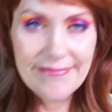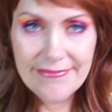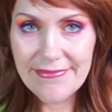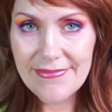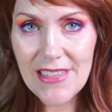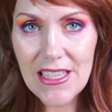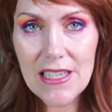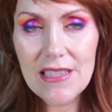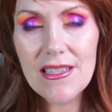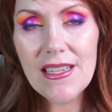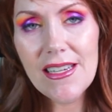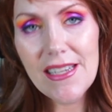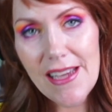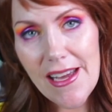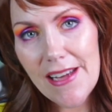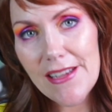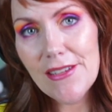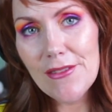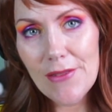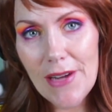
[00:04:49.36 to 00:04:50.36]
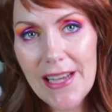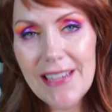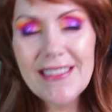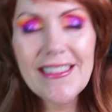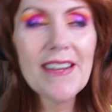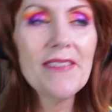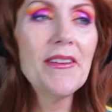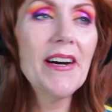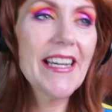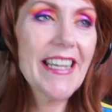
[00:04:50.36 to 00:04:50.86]
And he's like, yeah, you're right. And
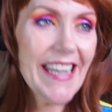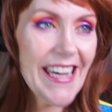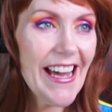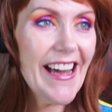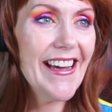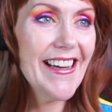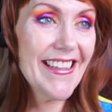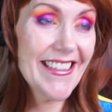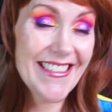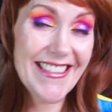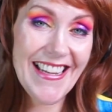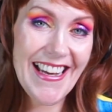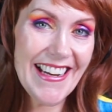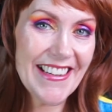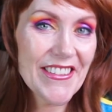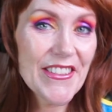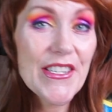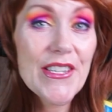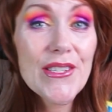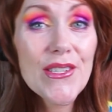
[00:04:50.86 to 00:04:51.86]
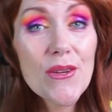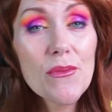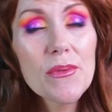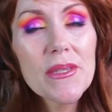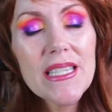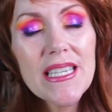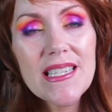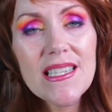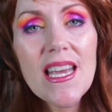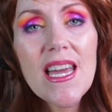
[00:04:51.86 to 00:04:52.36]
I'm like, yeah, exactly. So
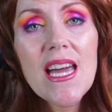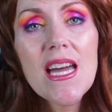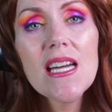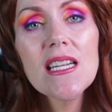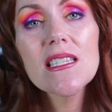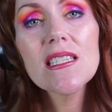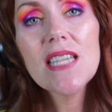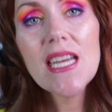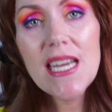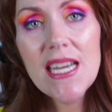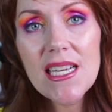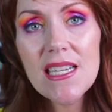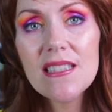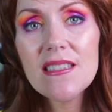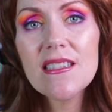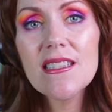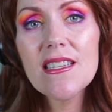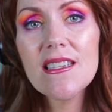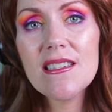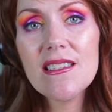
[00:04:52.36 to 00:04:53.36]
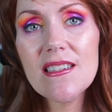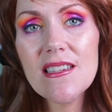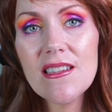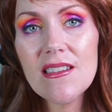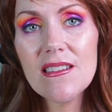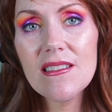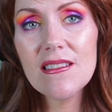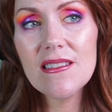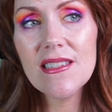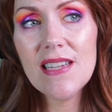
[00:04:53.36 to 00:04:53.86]
please take this
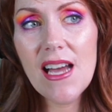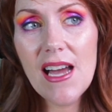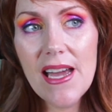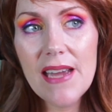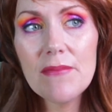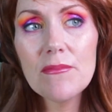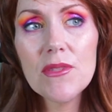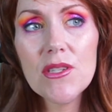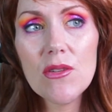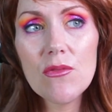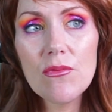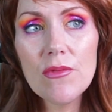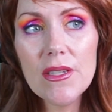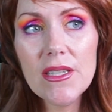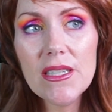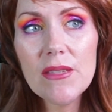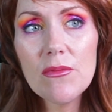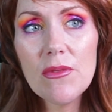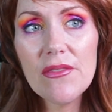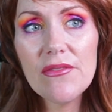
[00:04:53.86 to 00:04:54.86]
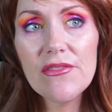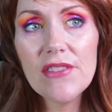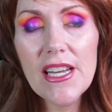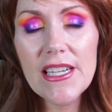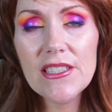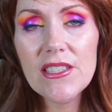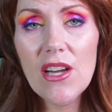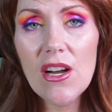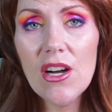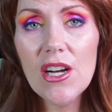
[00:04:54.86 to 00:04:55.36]
time to really
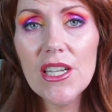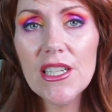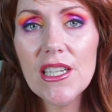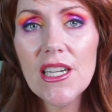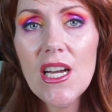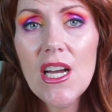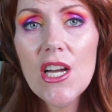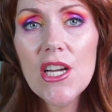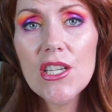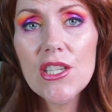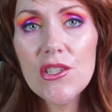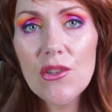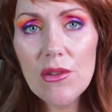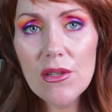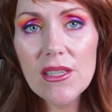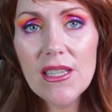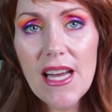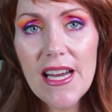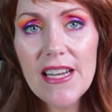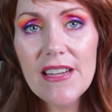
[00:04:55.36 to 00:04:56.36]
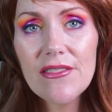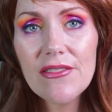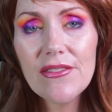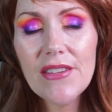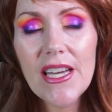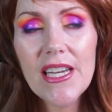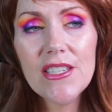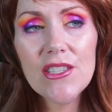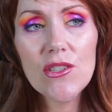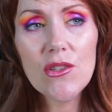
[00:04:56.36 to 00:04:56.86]
reflect on your life
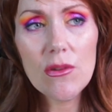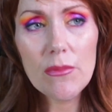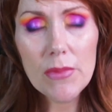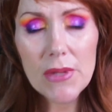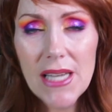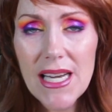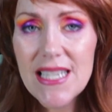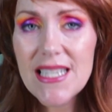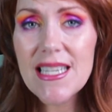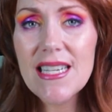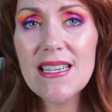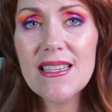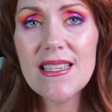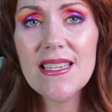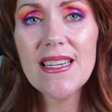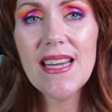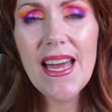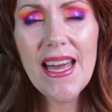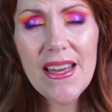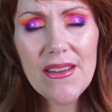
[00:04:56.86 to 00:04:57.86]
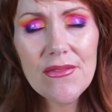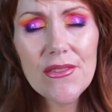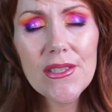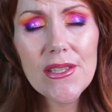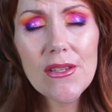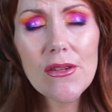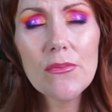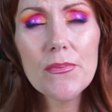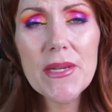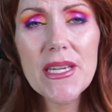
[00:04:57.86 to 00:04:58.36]
and your blessings and every
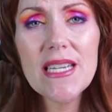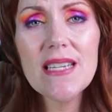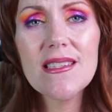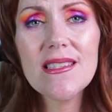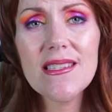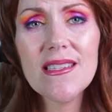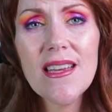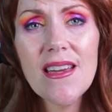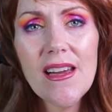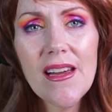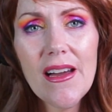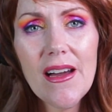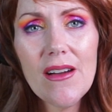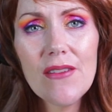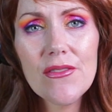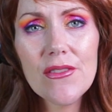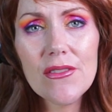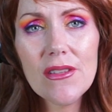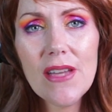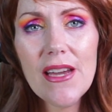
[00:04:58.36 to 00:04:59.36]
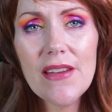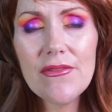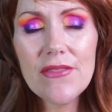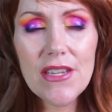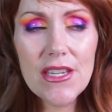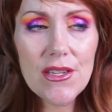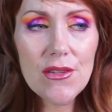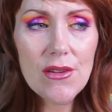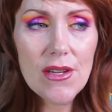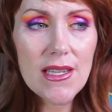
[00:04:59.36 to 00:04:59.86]
little piece of your life
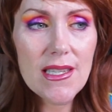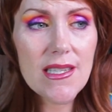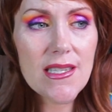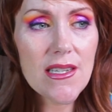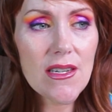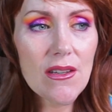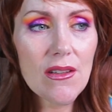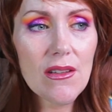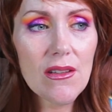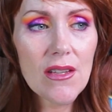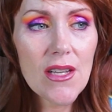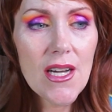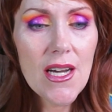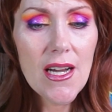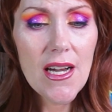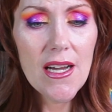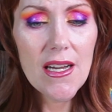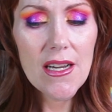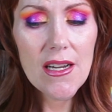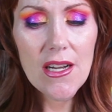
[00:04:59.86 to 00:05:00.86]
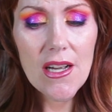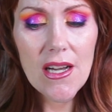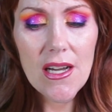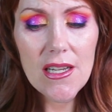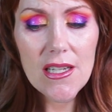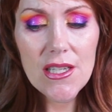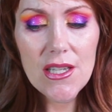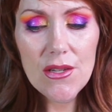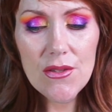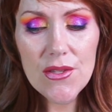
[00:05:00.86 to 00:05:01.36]
that you can still
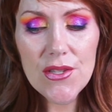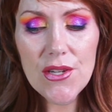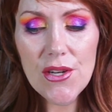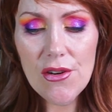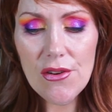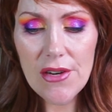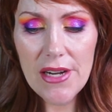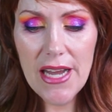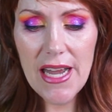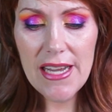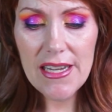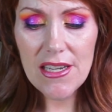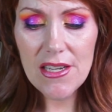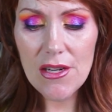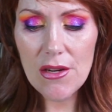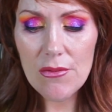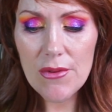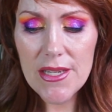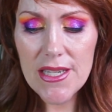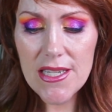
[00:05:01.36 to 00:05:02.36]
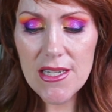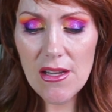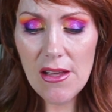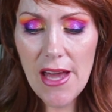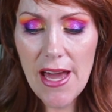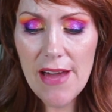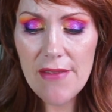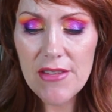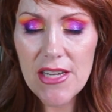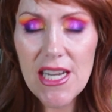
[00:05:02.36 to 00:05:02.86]
use to create. We still
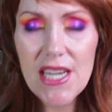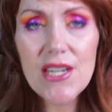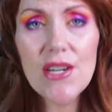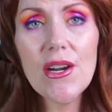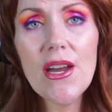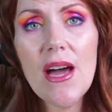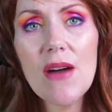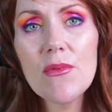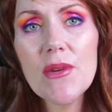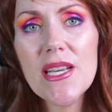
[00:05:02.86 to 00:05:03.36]
have the internet.